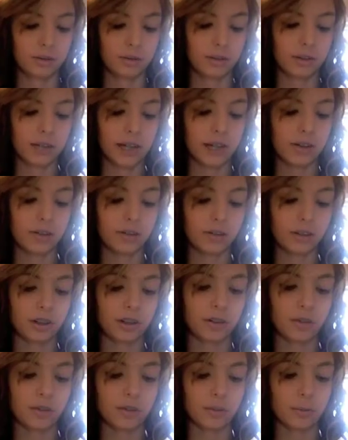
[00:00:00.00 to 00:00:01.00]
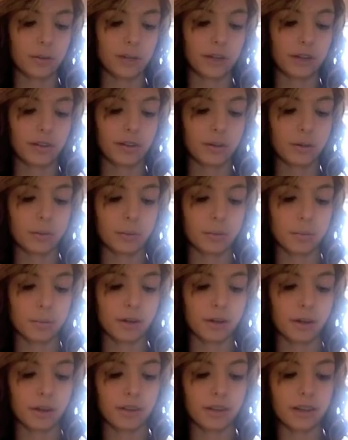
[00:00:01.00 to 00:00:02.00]
I usually use one a little bit
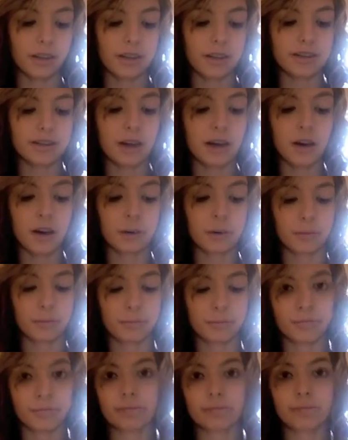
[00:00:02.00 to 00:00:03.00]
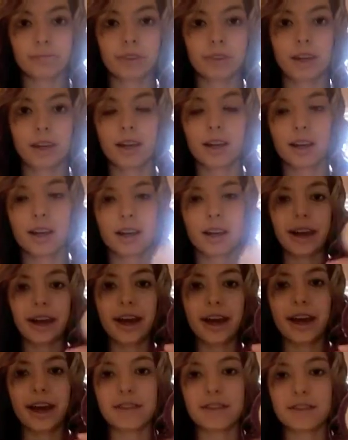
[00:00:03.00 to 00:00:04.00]
bigger than this. Oh,
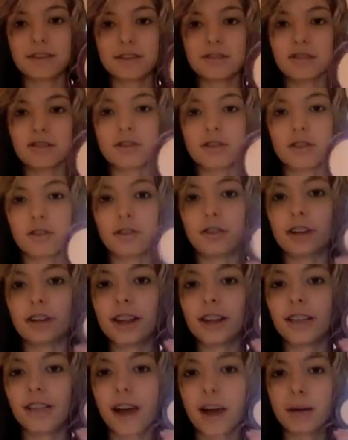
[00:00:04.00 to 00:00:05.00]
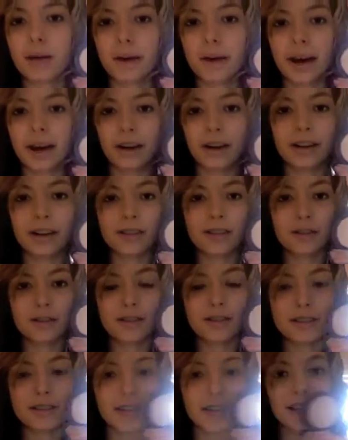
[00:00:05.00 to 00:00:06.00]
and this is just a really light powder. As you
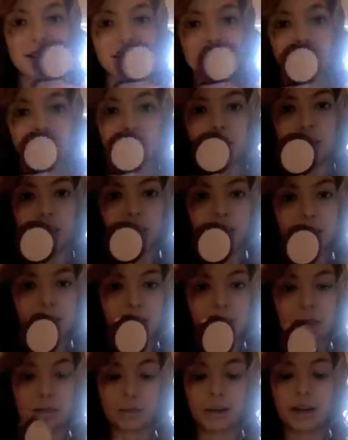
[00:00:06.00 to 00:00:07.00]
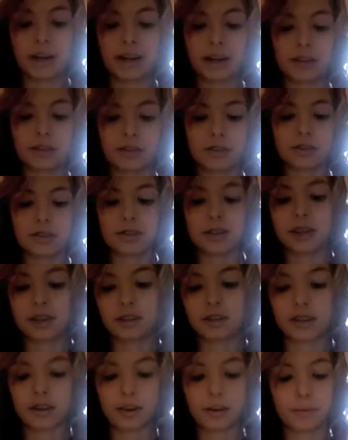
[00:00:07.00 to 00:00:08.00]
can see, it's a lot lighter than my natural skin
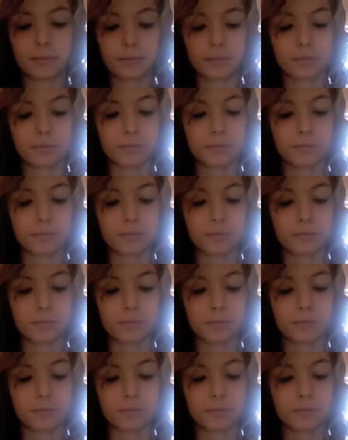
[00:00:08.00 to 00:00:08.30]
tone.